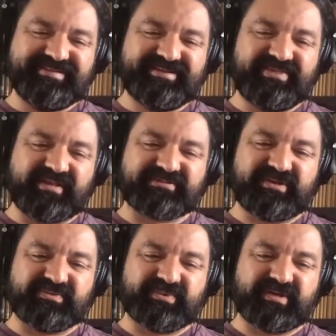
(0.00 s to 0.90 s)
thanks to the
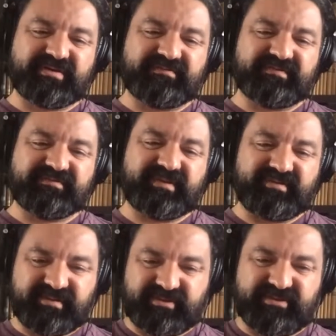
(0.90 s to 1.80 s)
good work of
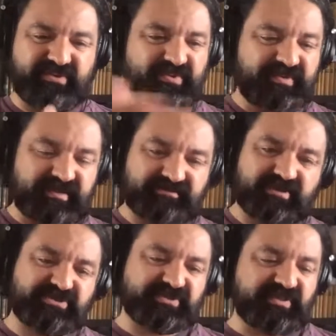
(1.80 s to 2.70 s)
like you and
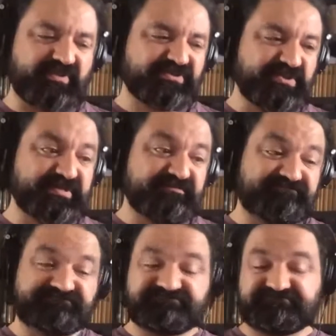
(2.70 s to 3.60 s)
Rutgers and other schools,
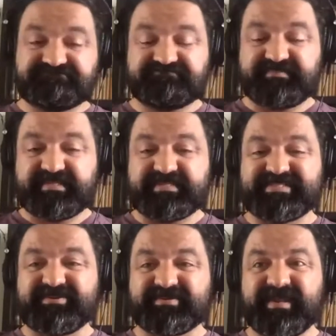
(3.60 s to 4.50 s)
this is
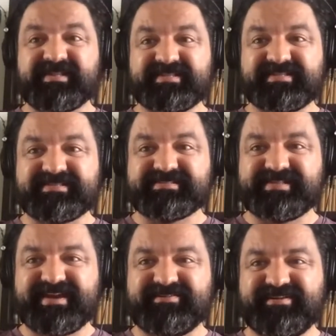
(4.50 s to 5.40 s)
now reality. So
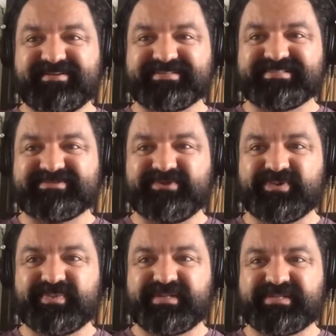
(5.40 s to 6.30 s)
now us who are
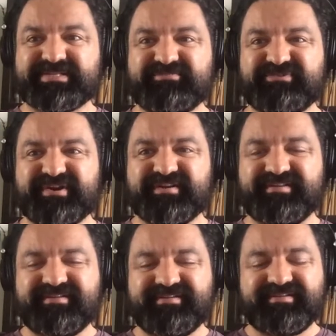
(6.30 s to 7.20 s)
building software,
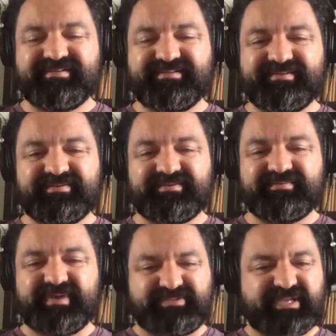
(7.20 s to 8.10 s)

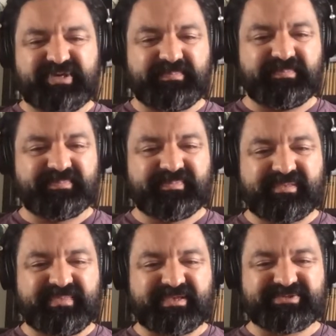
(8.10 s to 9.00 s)
we have to catch up
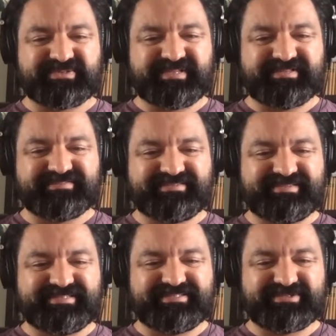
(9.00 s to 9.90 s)
and make sure that
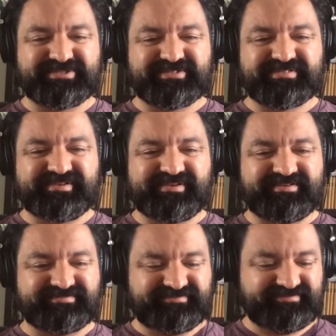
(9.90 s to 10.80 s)
these users
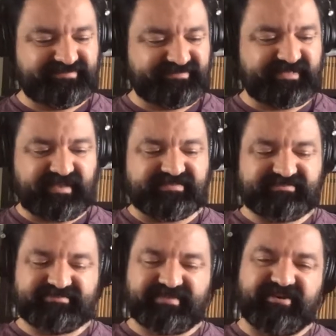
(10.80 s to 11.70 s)
can
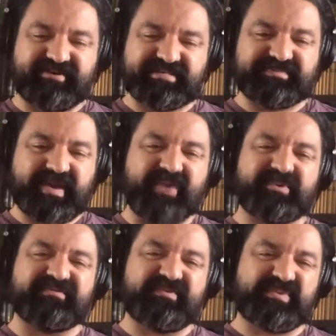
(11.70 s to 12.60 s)
harness the
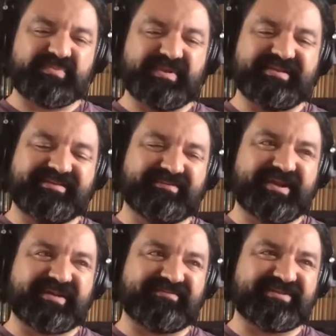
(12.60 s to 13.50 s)
power of what we're building
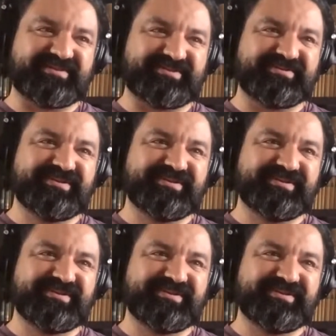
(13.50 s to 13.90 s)
without having to,